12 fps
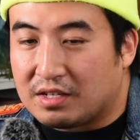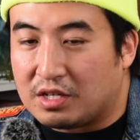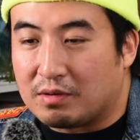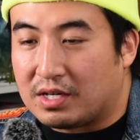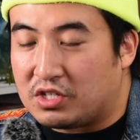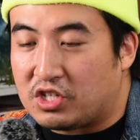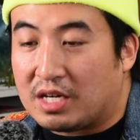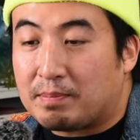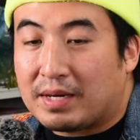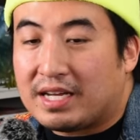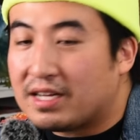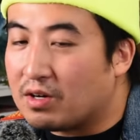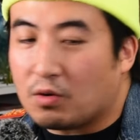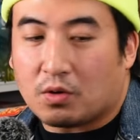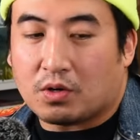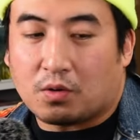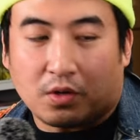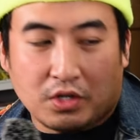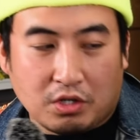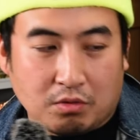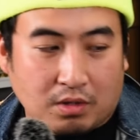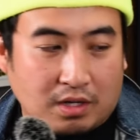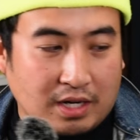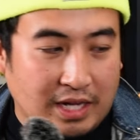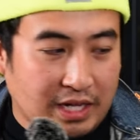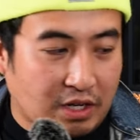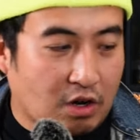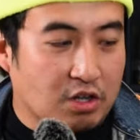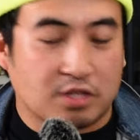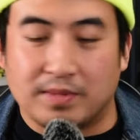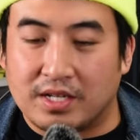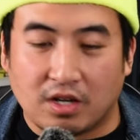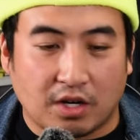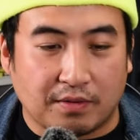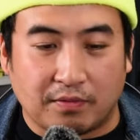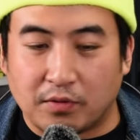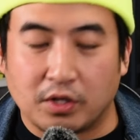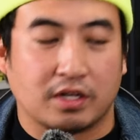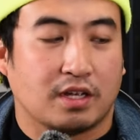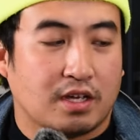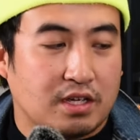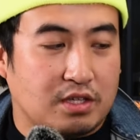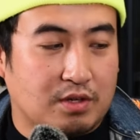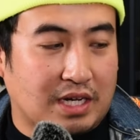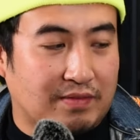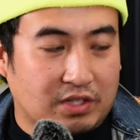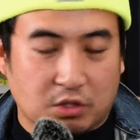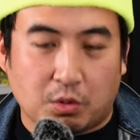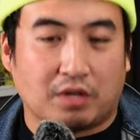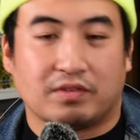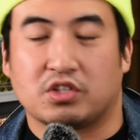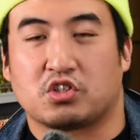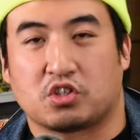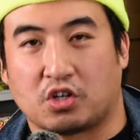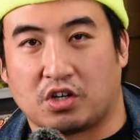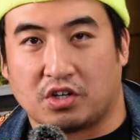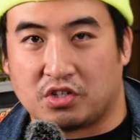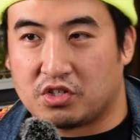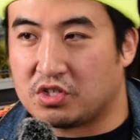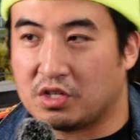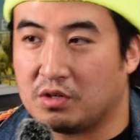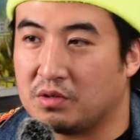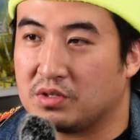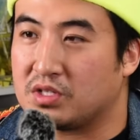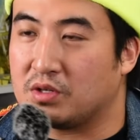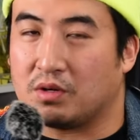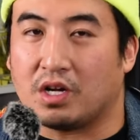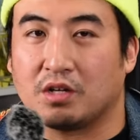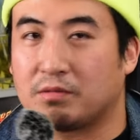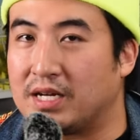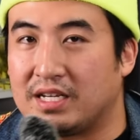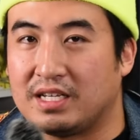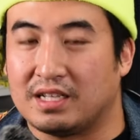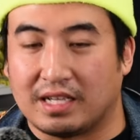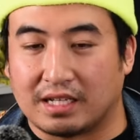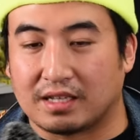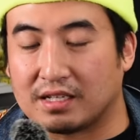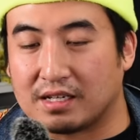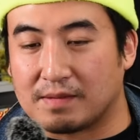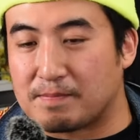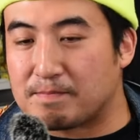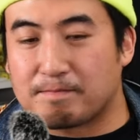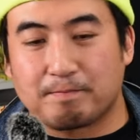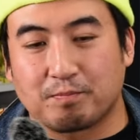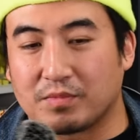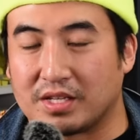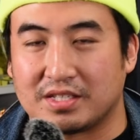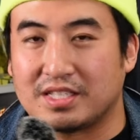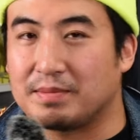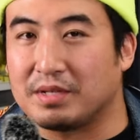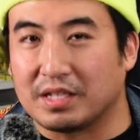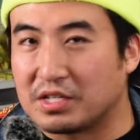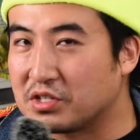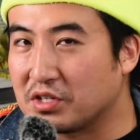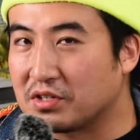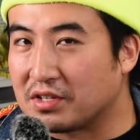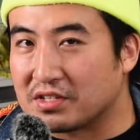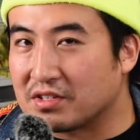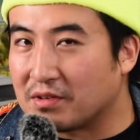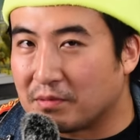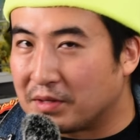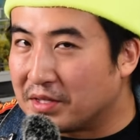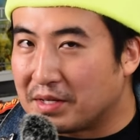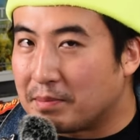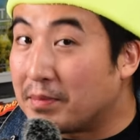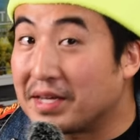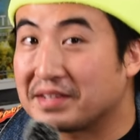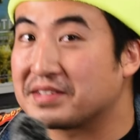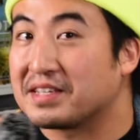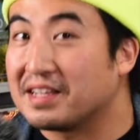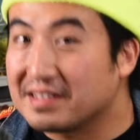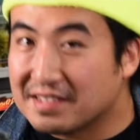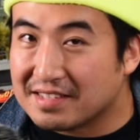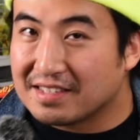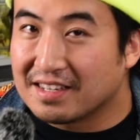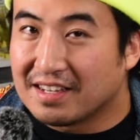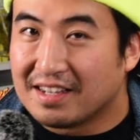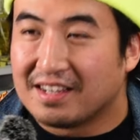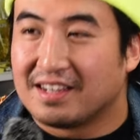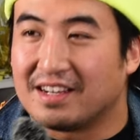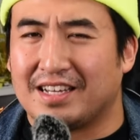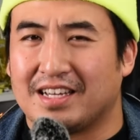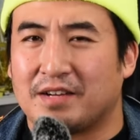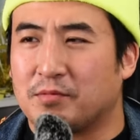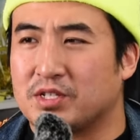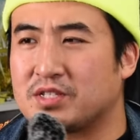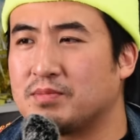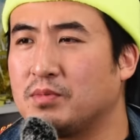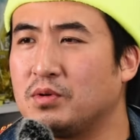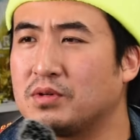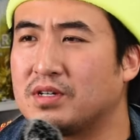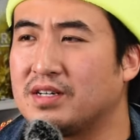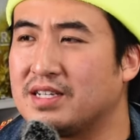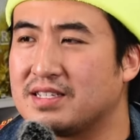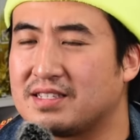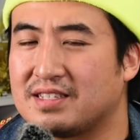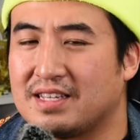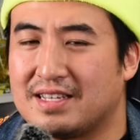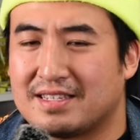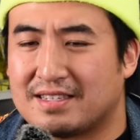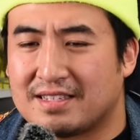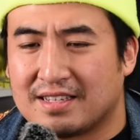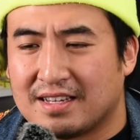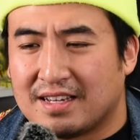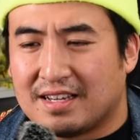a jet bike, or you are a Guardsman on foot. You have a 12-inch charge. So already like the simulation doesn't really make sense. And what's more is this